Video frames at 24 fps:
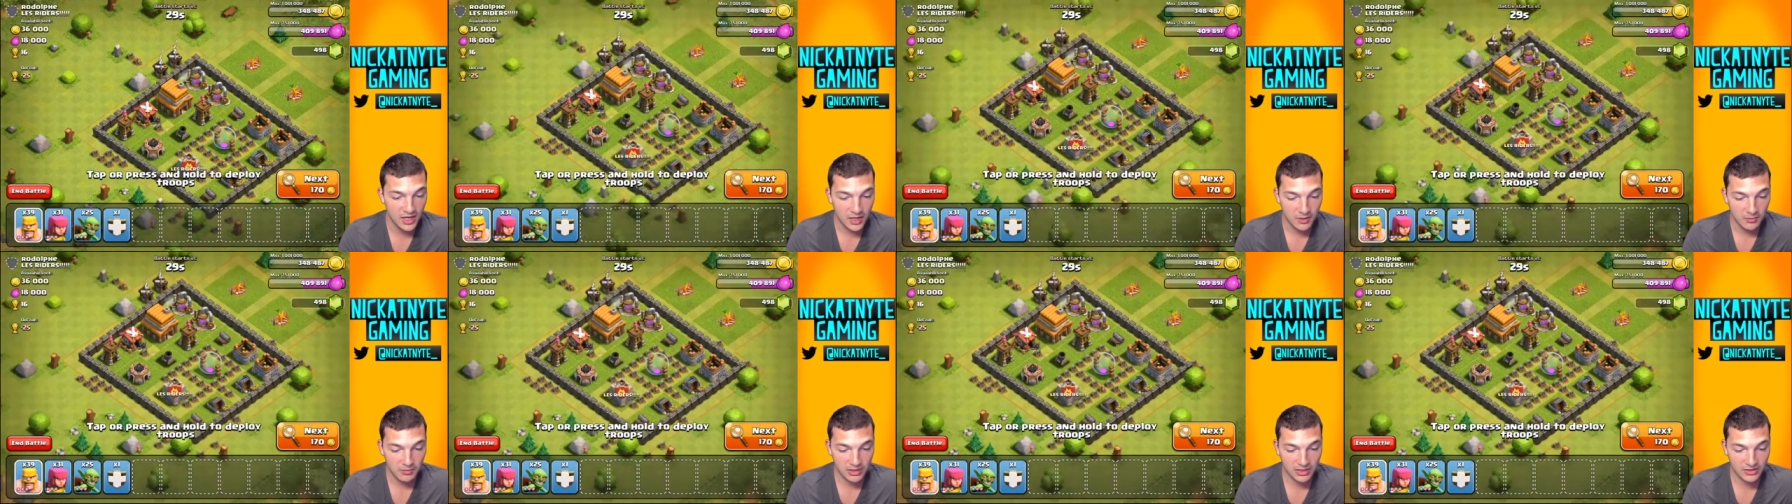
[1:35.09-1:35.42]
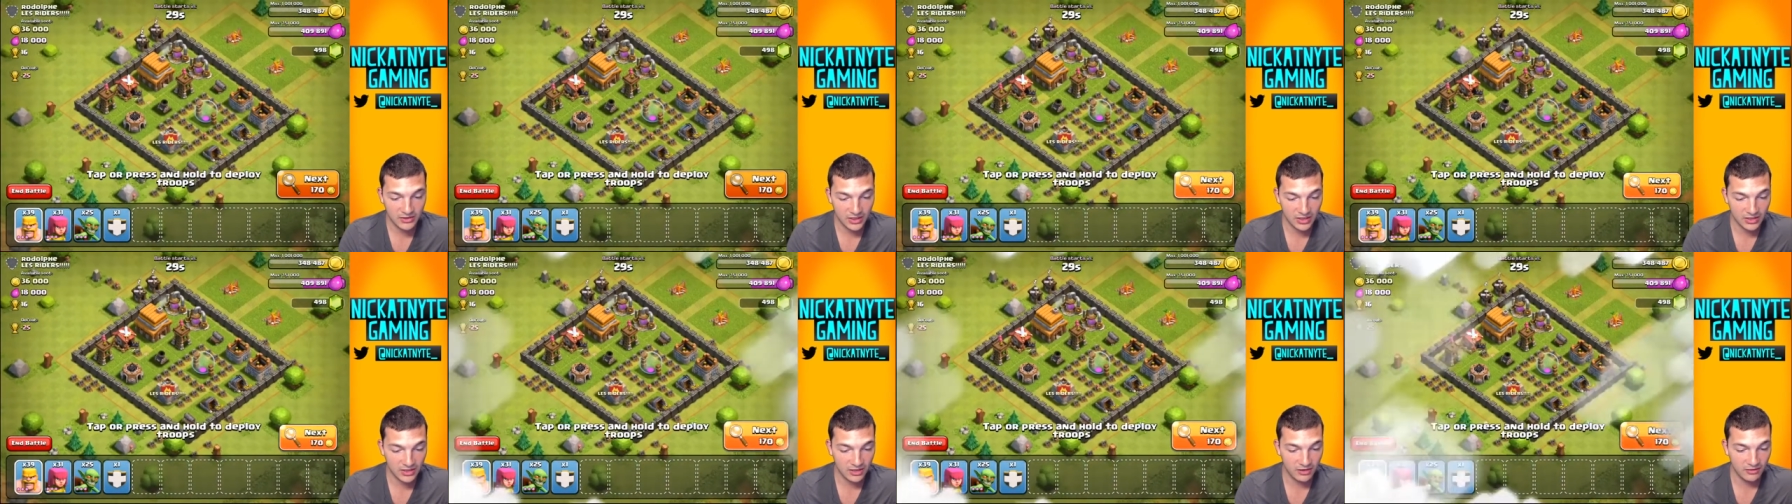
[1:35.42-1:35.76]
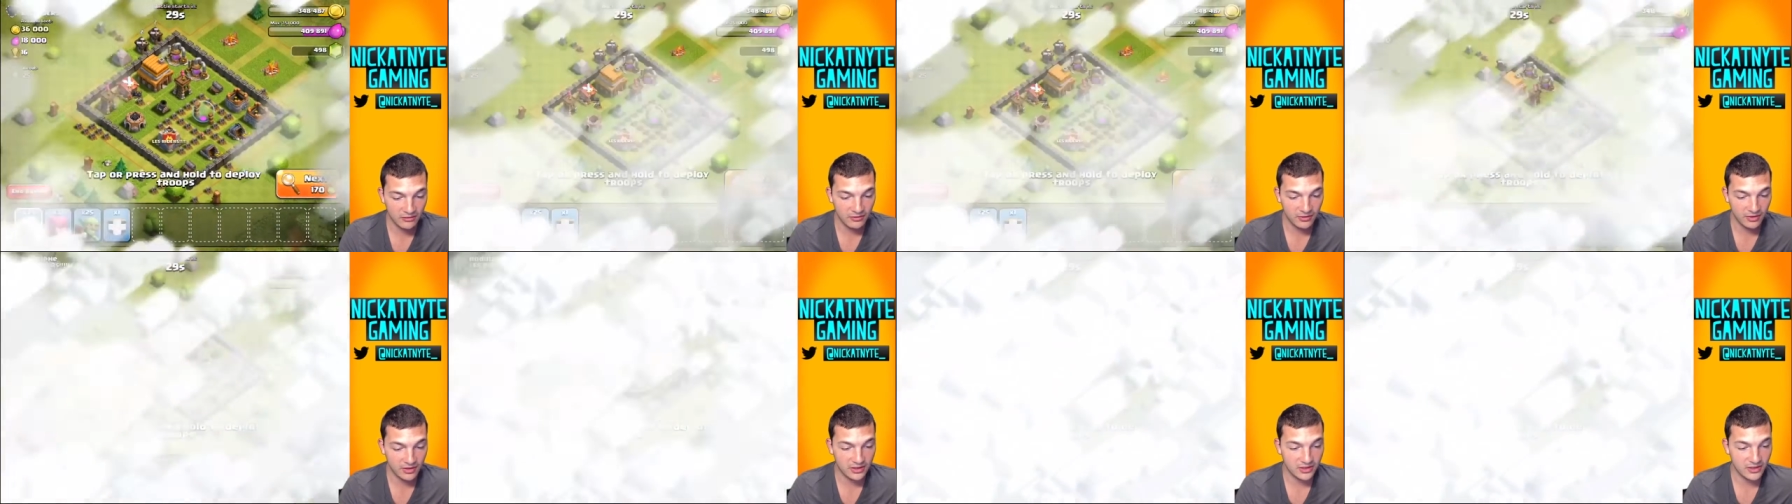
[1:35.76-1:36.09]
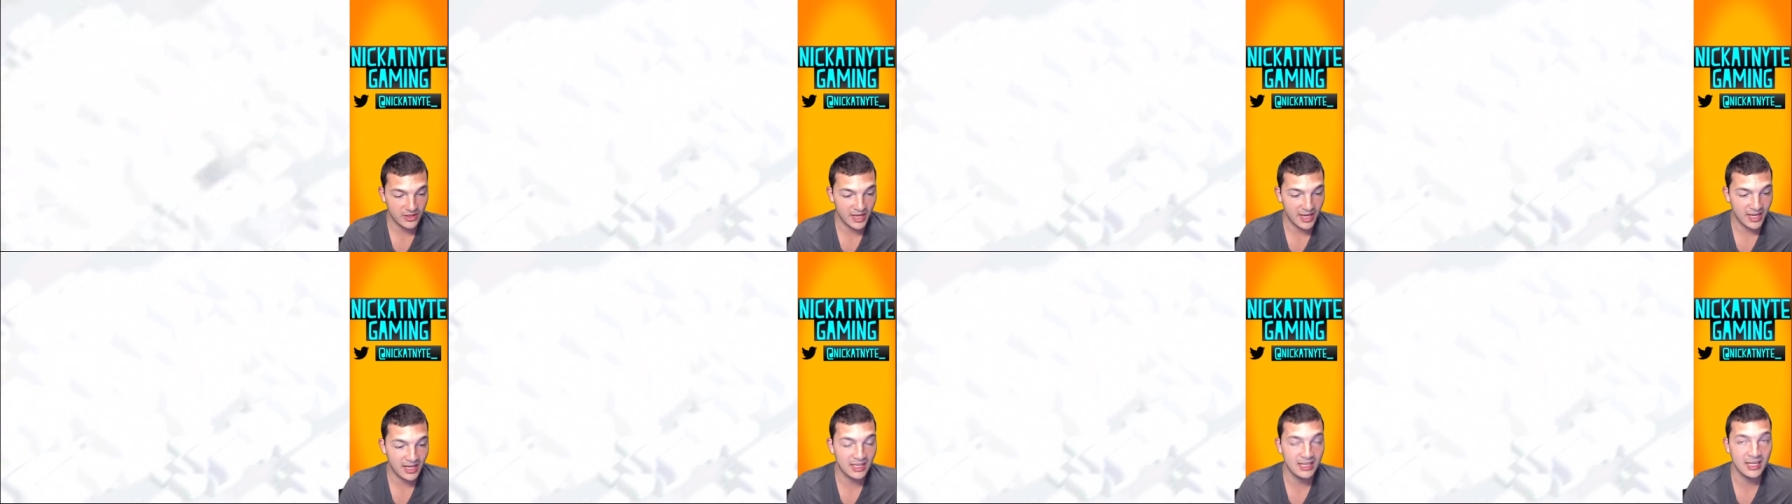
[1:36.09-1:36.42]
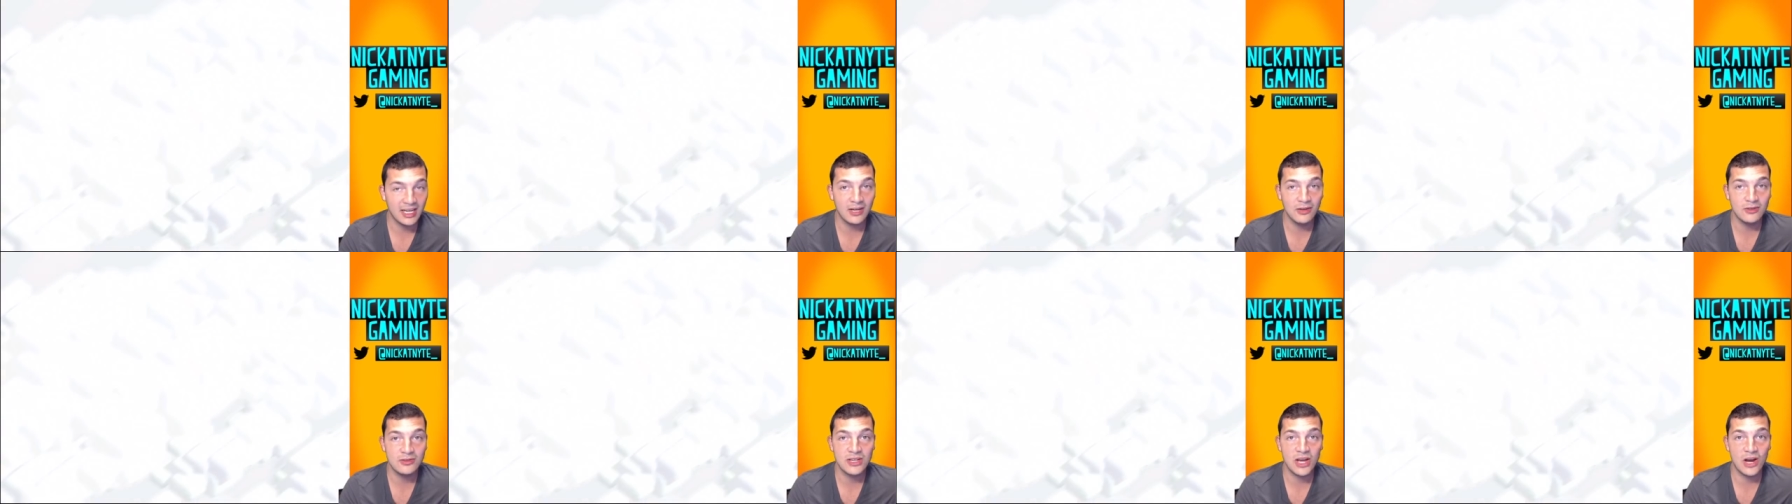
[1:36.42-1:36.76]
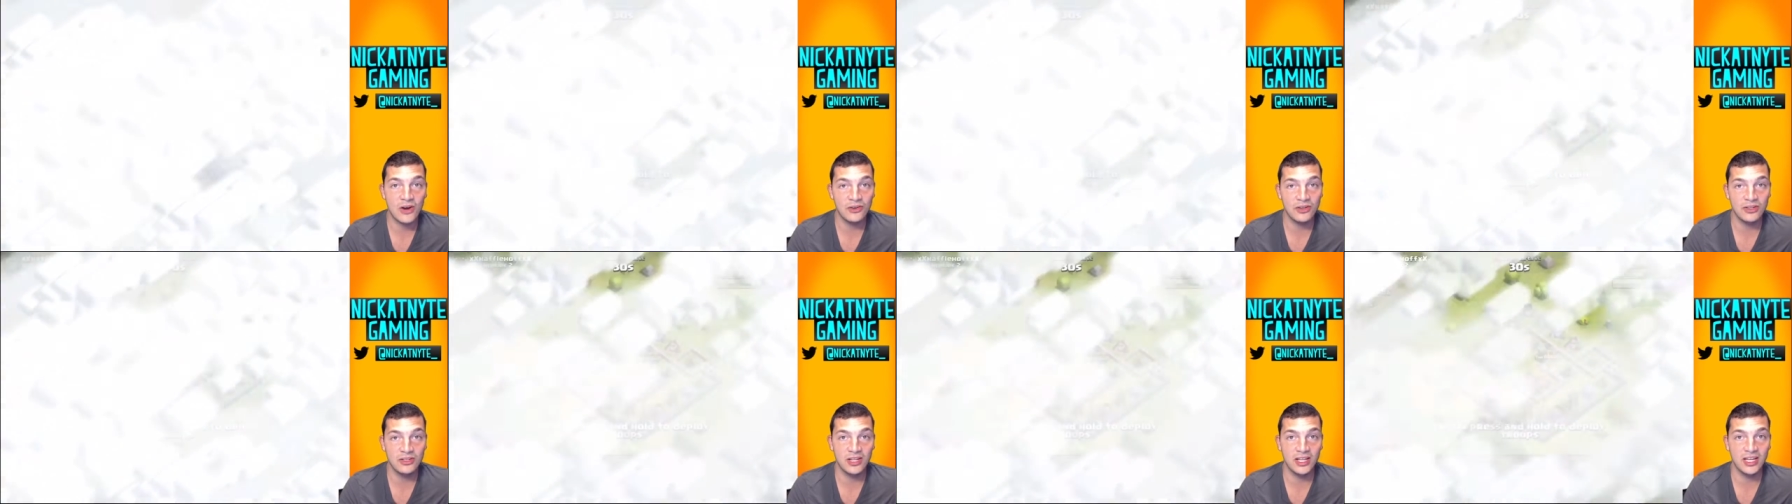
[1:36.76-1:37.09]
because I love hanging out
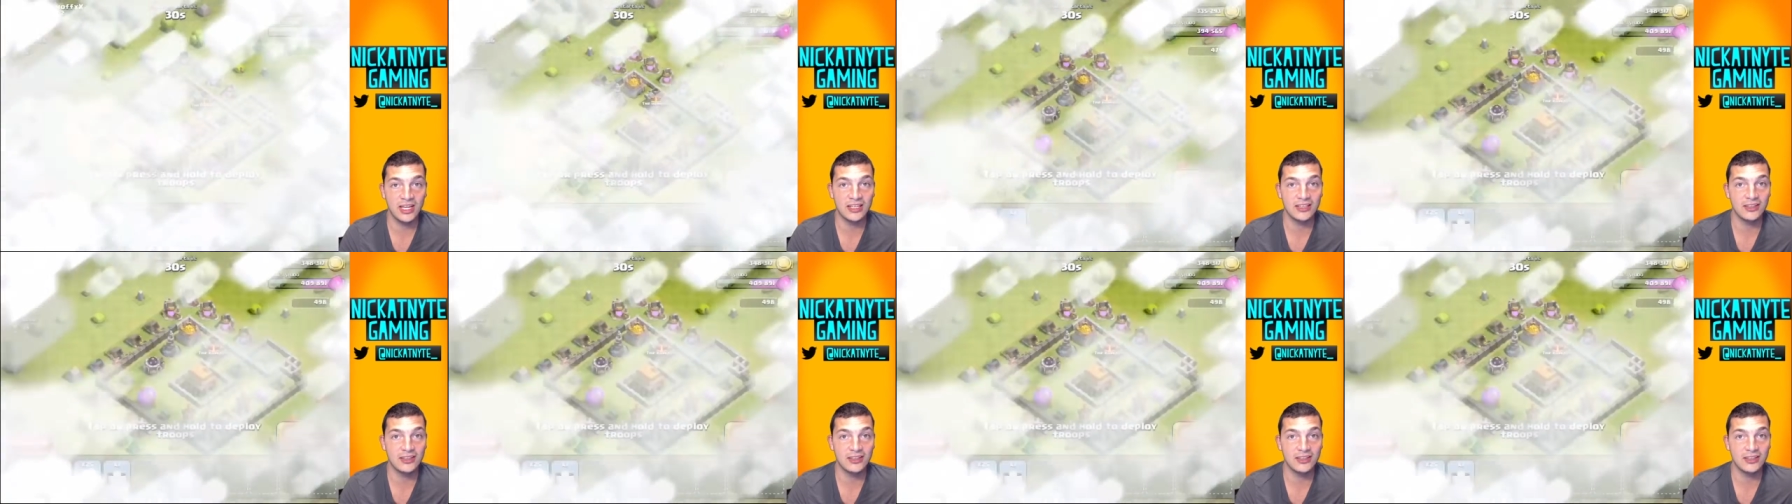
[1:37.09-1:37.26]
down in like